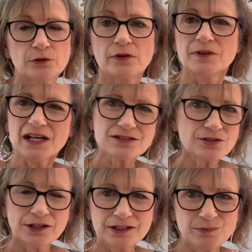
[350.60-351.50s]
That's
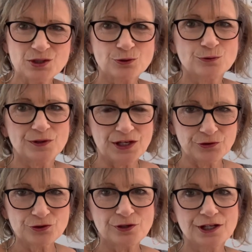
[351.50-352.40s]
not going to be true with other
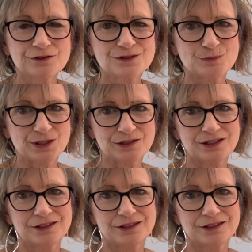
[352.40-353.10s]
triangles, but